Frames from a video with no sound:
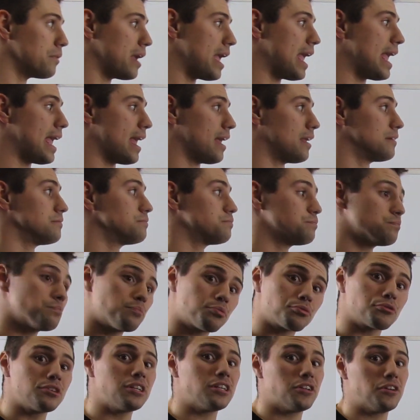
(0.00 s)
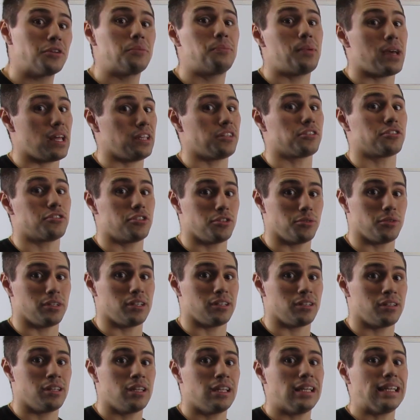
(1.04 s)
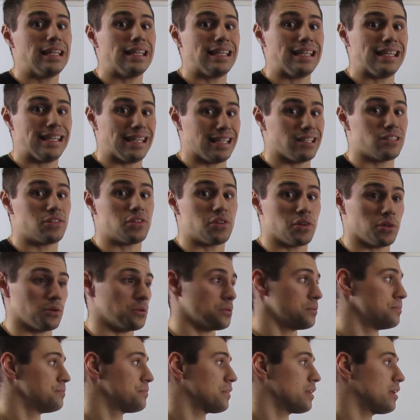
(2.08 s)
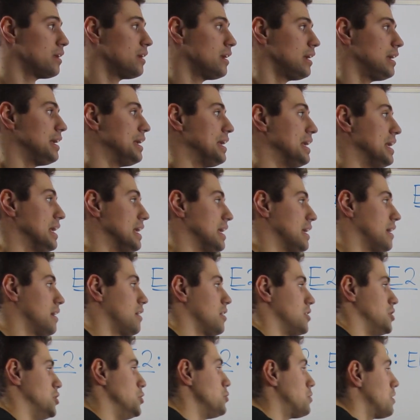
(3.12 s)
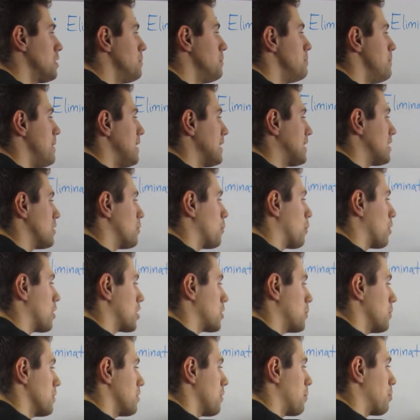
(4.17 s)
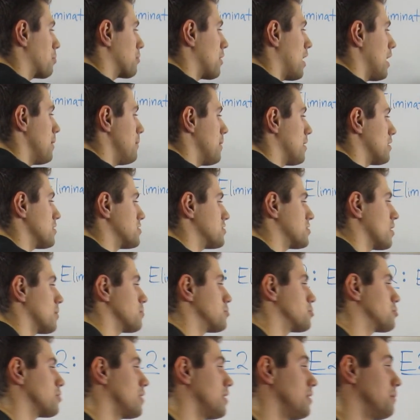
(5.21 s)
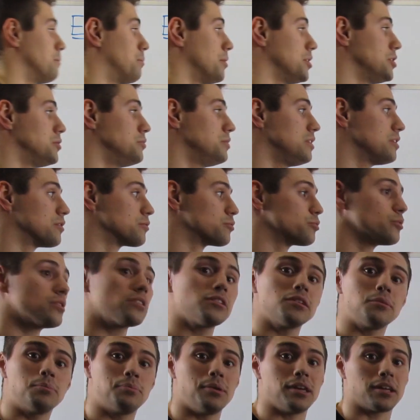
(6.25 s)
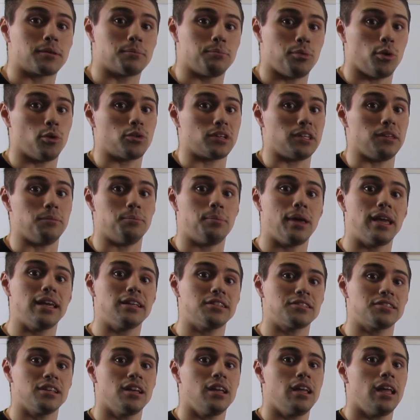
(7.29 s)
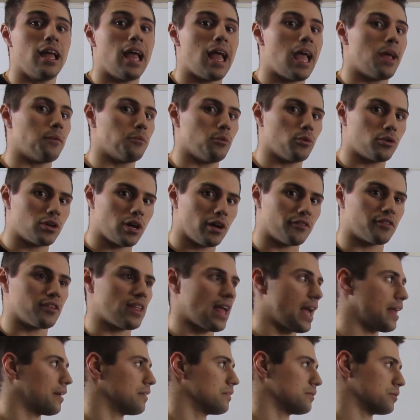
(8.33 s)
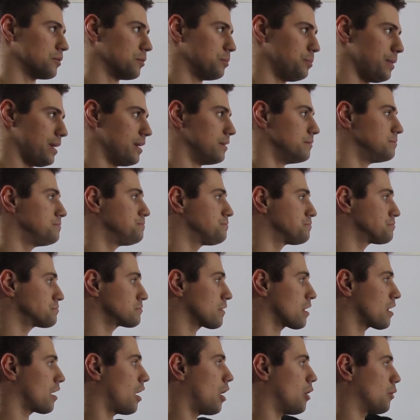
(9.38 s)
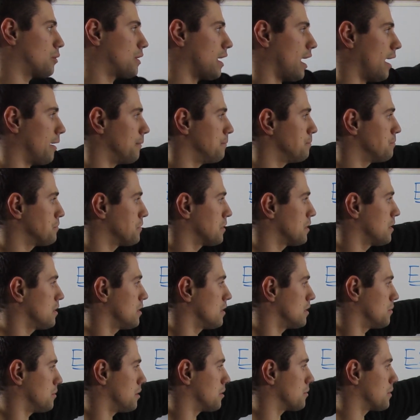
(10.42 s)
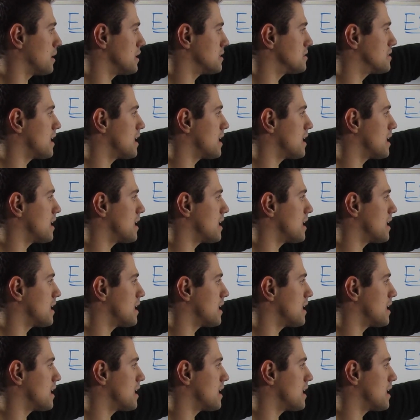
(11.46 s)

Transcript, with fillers: and pretty good bet you're doing E2. You can make it work with a primary substrate, but you need a really big bulky base, and we'll cover that in a little bit. Okay, erase